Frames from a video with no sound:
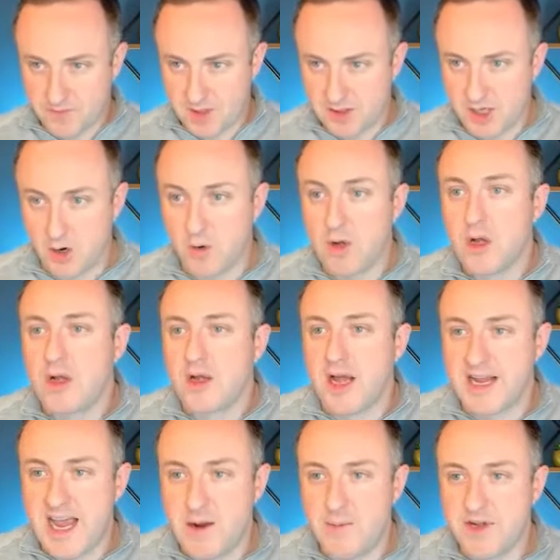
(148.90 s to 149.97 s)
So
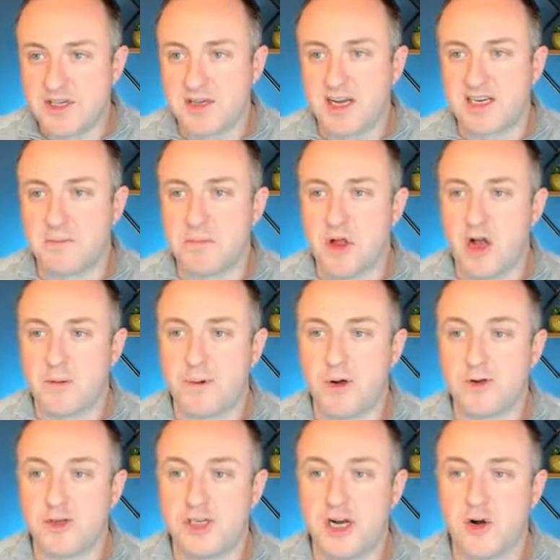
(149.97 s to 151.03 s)
again, we selected blog
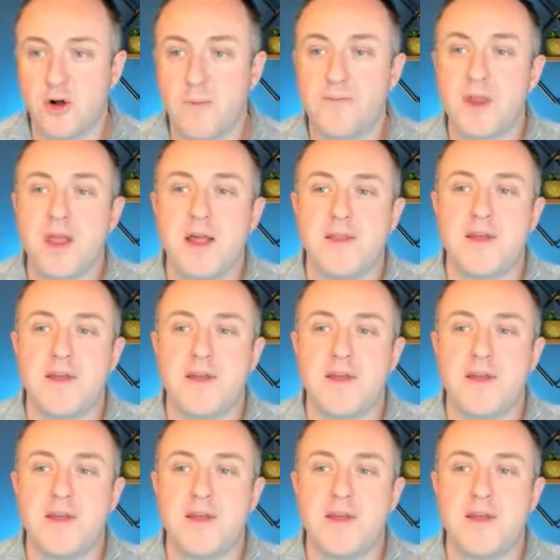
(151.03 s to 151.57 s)
post general.